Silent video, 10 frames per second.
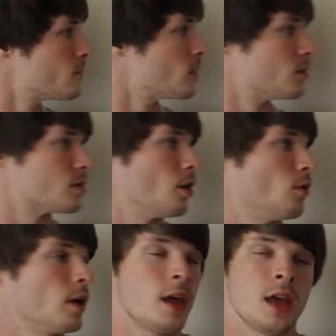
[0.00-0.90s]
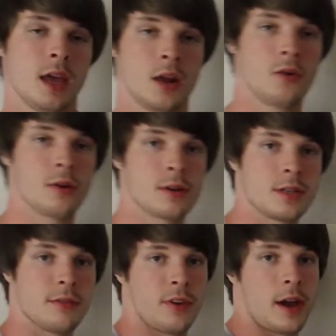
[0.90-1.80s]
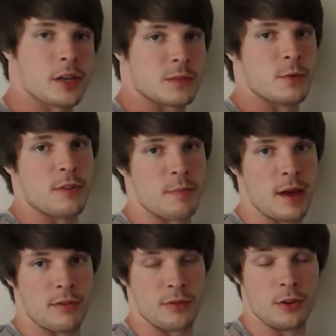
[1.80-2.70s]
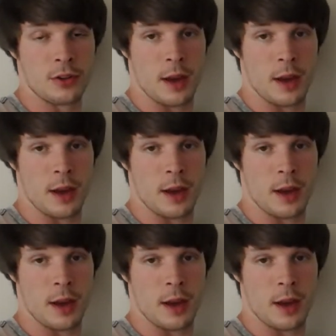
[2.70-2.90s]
So in order to define a smooth manifold,